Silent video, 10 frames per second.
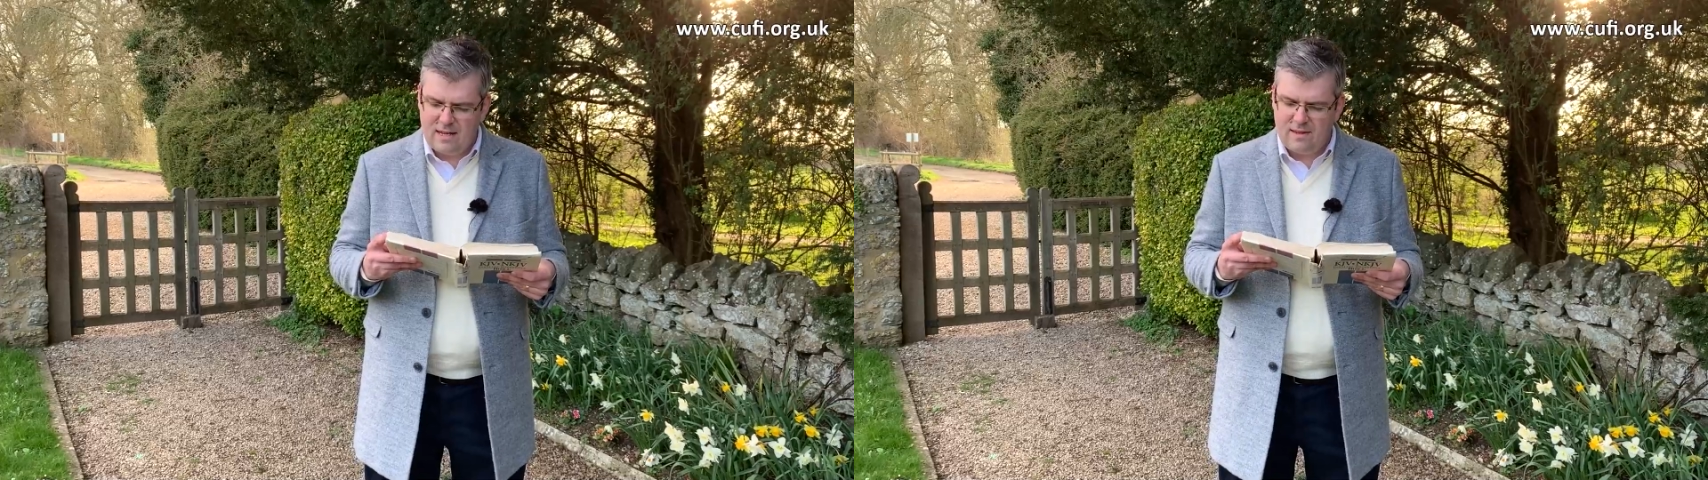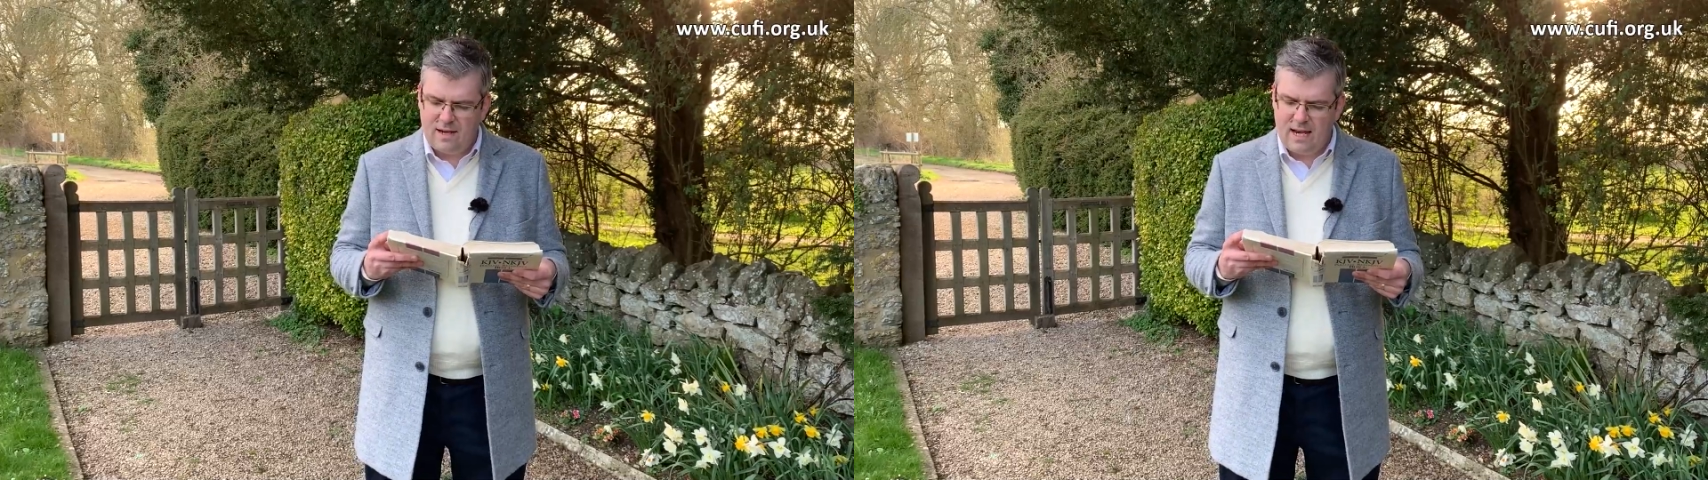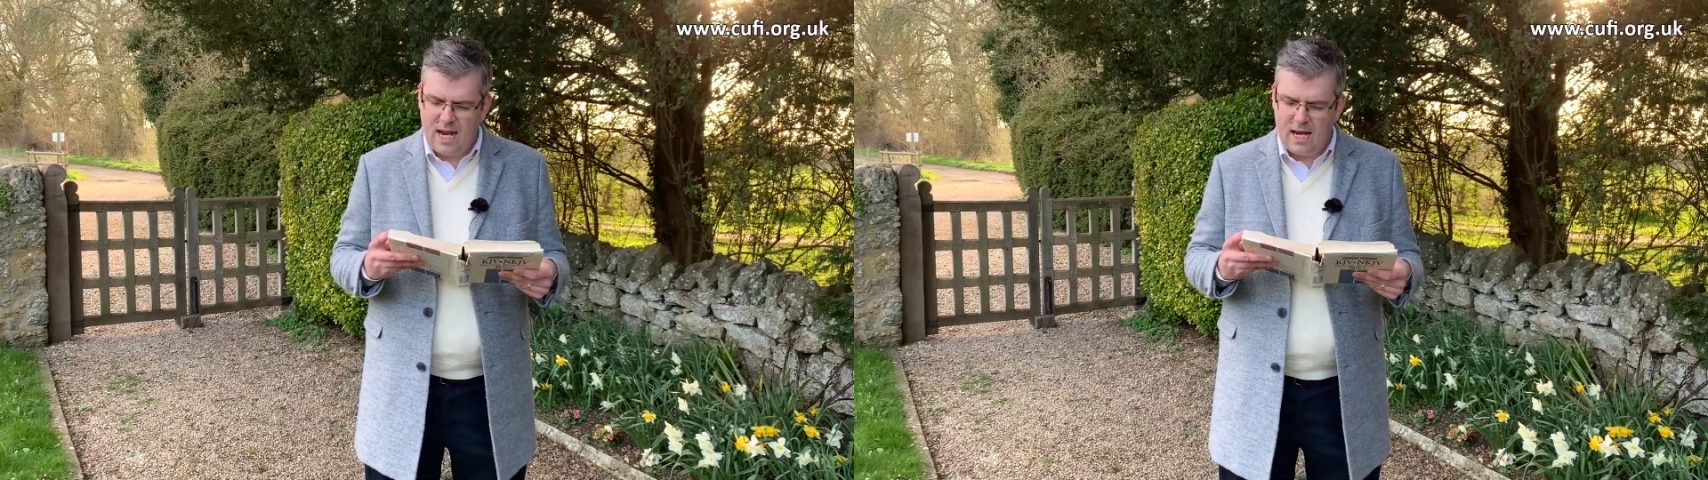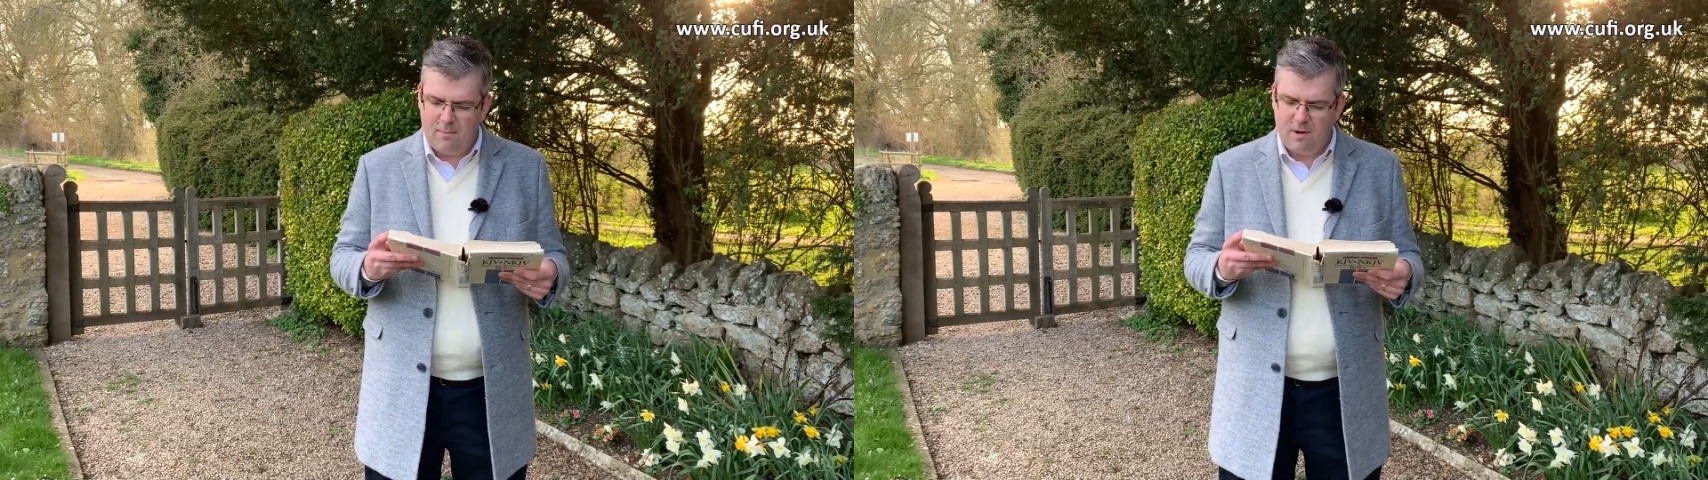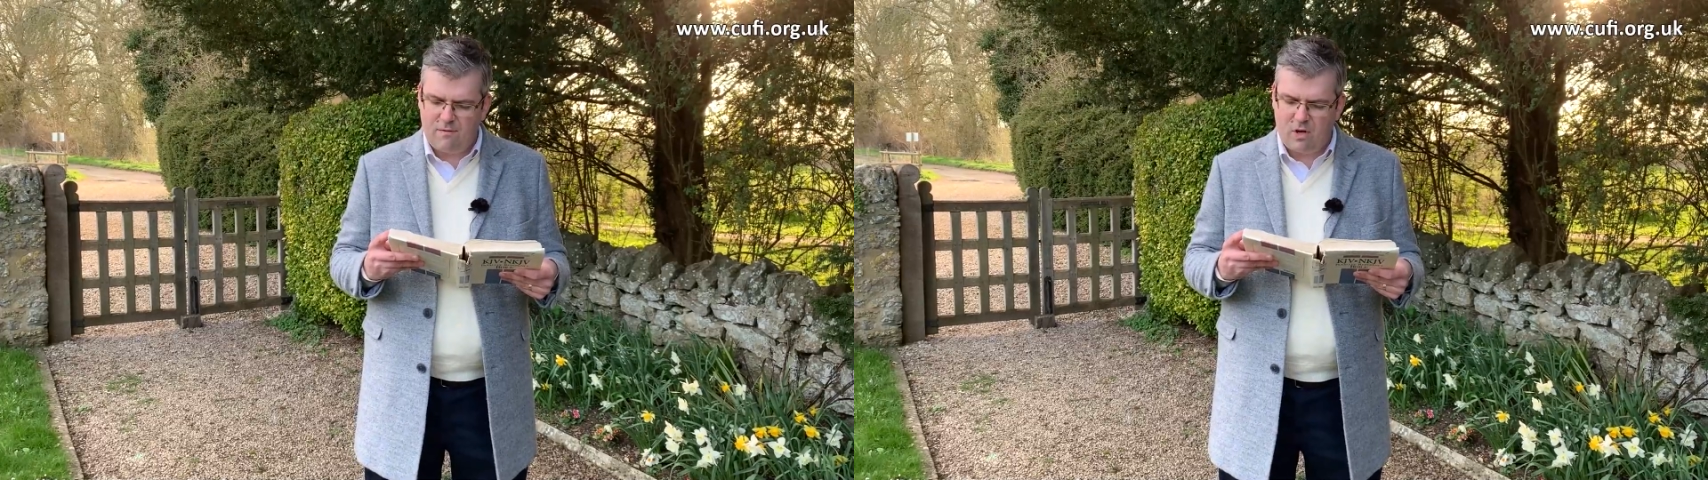the
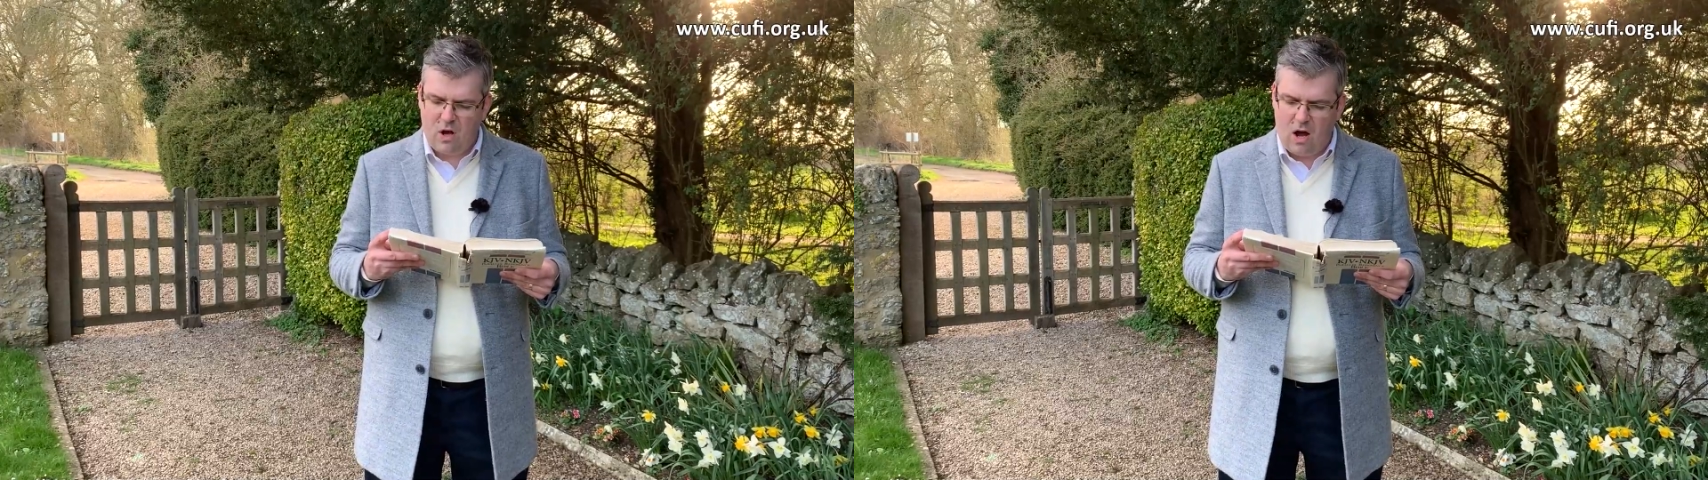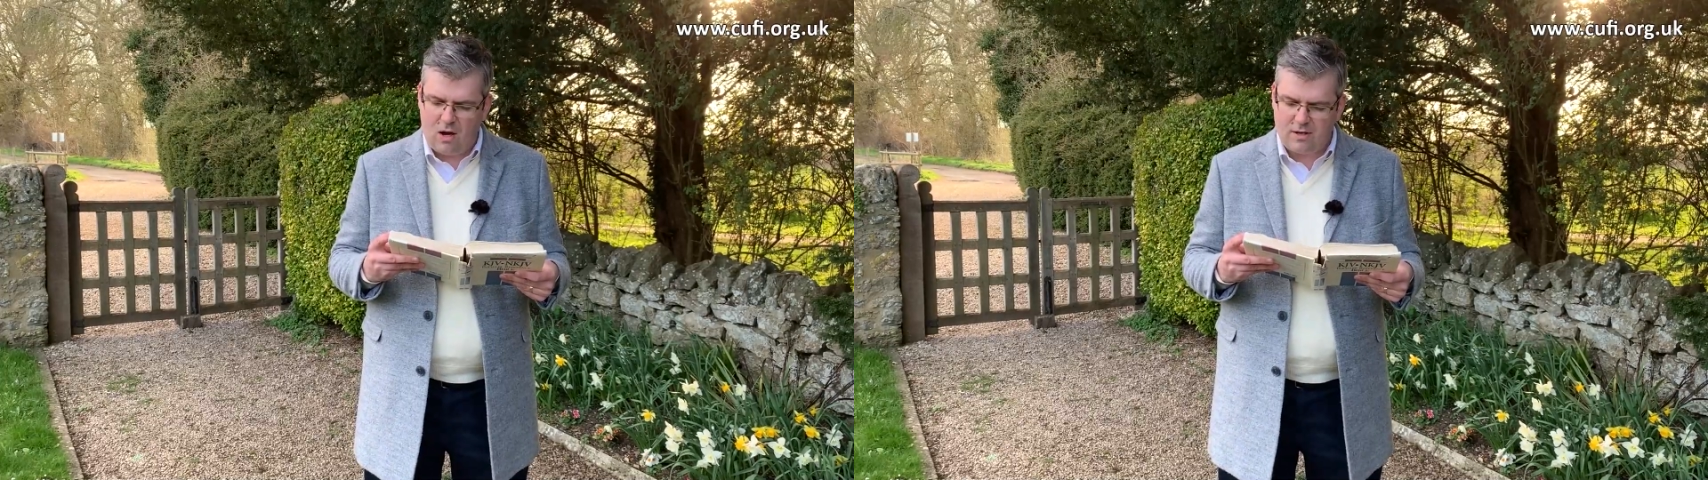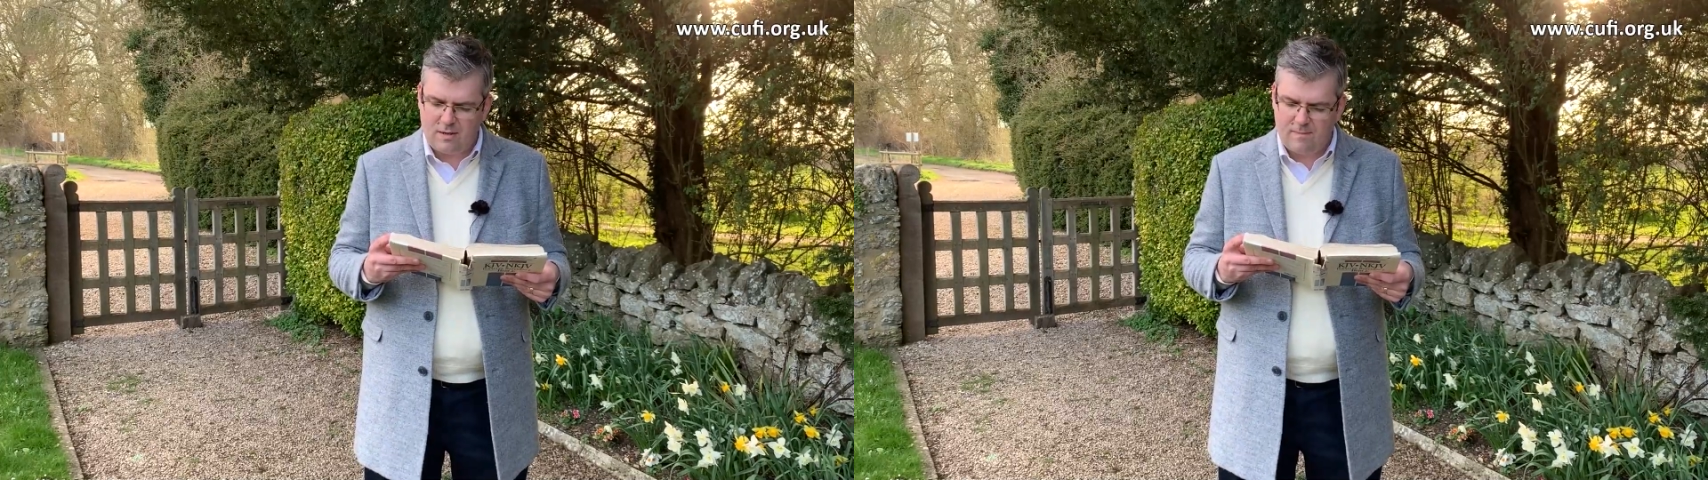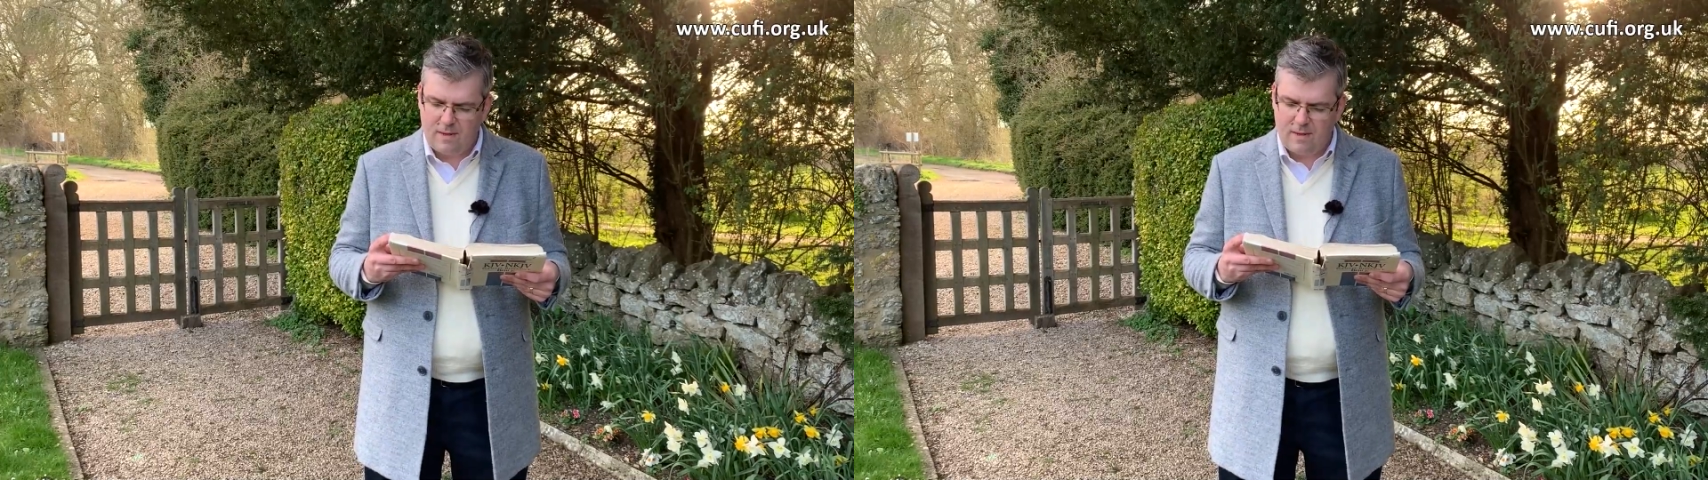name of God.